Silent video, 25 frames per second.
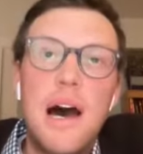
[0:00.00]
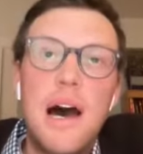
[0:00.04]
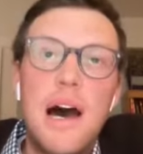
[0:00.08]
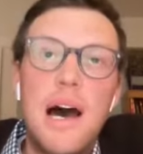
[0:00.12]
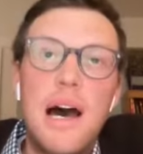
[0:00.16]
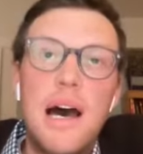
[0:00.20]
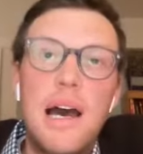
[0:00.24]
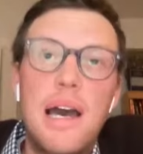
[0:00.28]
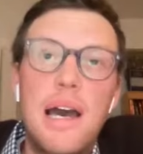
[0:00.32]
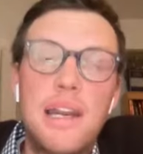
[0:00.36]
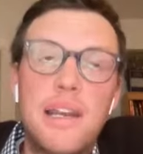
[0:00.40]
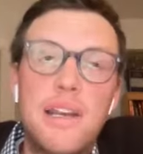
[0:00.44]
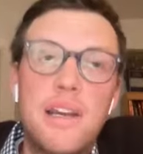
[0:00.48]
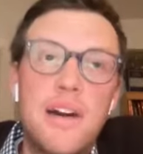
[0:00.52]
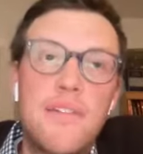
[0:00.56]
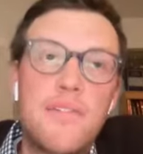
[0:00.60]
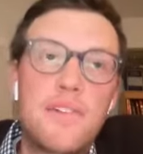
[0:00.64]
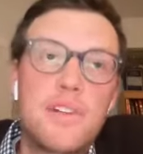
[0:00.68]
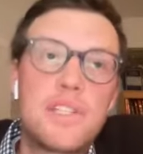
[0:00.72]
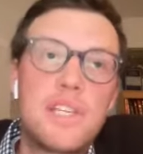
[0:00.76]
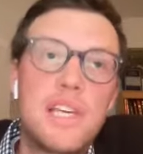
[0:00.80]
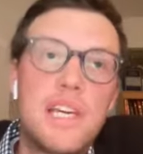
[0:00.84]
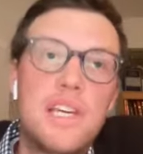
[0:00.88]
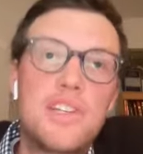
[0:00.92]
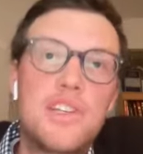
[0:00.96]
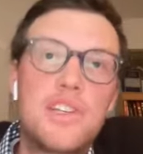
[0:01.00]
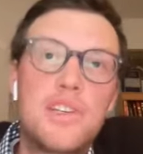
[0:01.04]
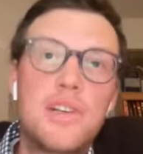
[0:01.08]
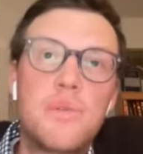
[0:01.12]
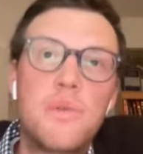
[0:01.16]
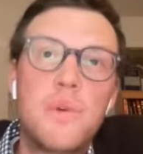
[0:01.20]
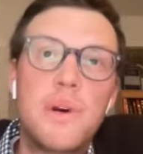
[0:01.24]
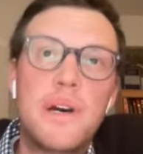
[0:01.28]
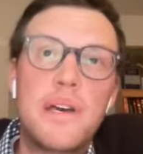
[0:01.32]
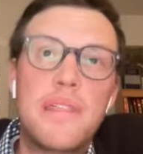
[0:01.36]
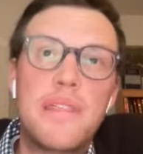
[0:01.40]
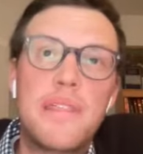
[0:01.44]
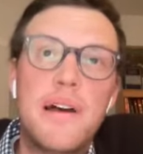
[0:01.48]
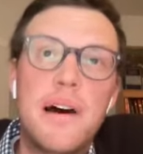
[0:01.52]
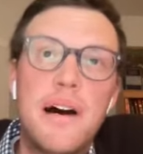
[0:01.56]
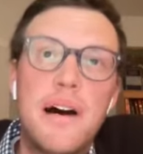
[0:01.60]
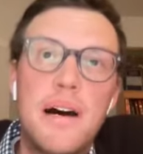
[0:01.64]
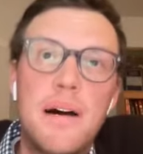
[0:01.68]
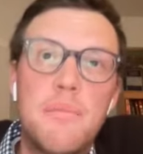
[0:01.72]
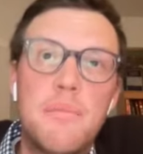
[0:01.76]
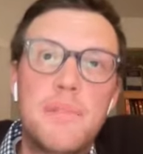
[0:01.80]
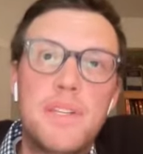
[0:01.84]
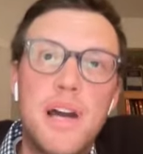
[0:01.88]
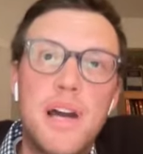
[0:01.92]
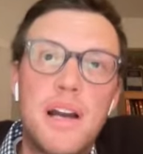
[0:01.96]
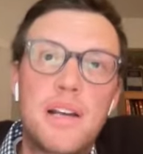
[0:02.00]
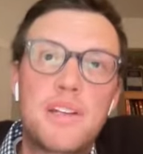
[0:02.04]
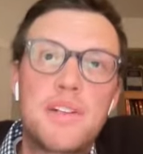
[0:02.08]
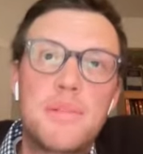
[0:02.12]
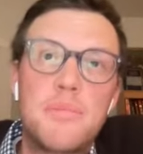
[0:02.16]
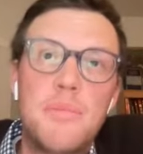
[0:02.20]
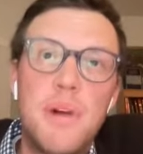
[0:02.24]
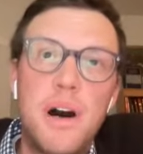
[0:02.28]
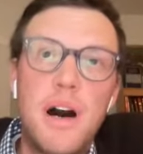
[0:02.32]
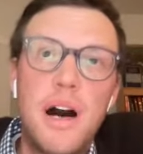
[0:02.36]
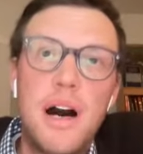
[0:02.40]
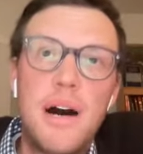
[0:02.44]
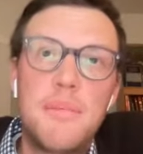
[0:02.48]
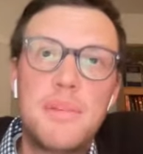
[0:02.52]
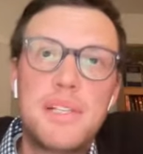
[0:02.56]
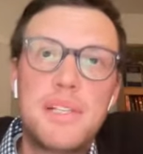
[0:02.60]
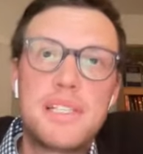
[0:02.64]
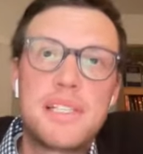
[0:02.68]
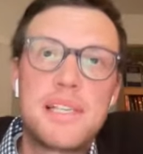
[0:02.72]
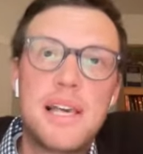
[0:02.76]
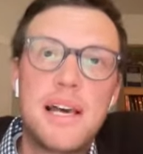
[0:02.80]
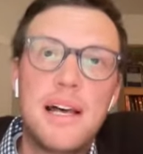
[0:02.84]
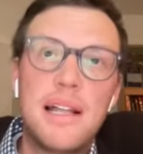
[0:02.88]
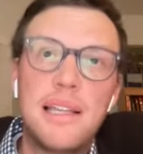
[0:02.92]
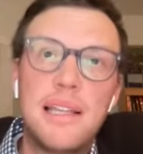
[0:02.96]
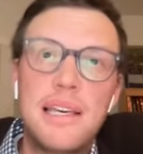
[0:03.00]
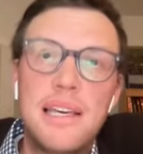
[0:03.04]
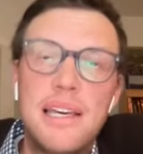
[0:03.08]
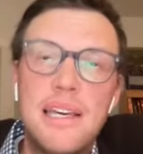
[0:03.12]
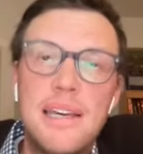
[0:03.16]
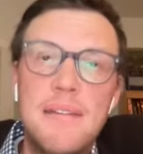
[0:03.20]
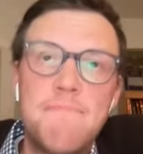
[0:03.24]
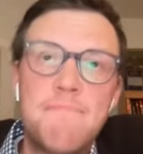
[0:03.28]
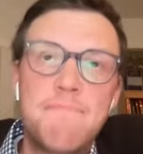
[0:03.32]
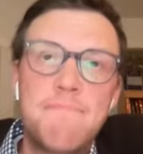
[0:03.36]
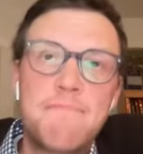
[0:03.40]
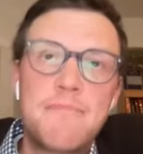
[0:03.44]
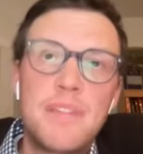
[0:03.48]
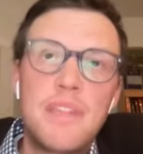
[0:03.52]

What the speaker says: and a conversation with Dr. Muhammad Salih,